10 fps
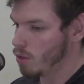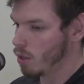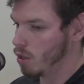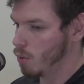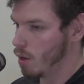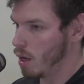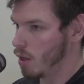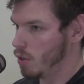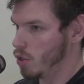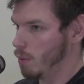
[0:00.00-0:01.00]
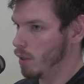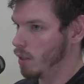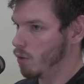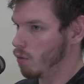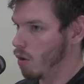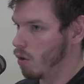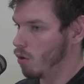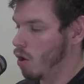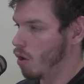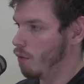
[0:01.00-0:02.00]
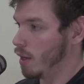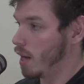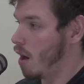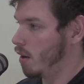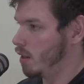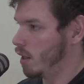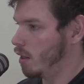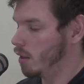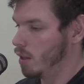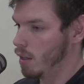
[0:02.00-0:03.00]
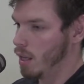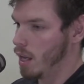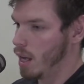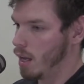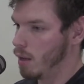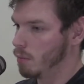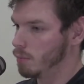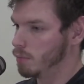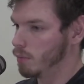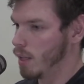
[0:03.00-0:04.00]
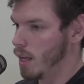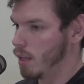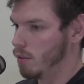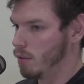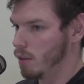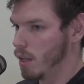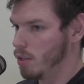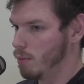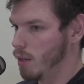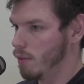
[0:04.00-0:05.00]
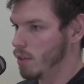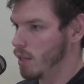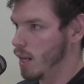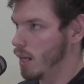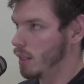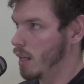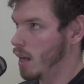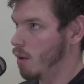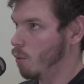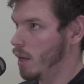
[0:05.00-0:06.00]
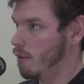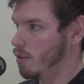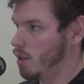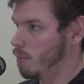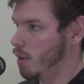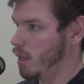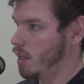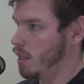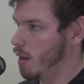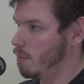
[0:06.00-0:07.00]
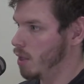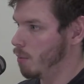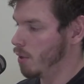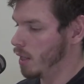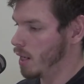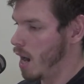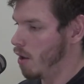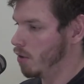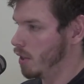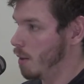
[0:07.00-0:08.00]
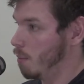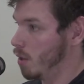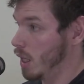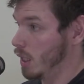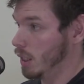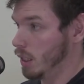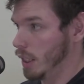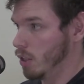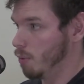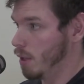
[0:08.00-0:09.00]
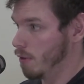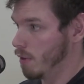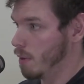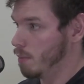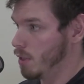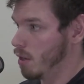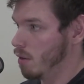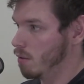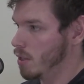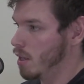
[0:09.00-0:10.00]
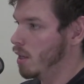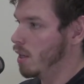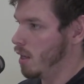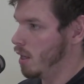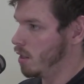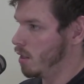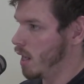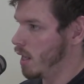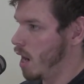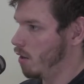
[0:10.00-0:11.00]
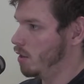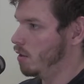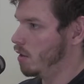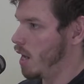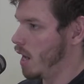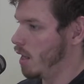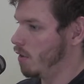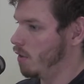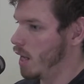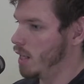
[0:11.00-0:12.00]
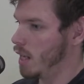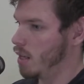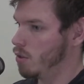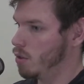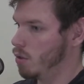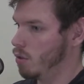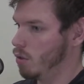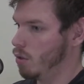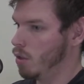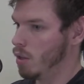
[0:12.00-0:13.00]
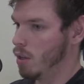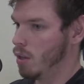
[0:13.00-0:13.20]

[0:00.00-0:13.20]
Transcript: So you are assuming the role of a character. And there's a bit of a saying that whenever somebody comes up with a character, they put a little bit of themselves into that character, and they get to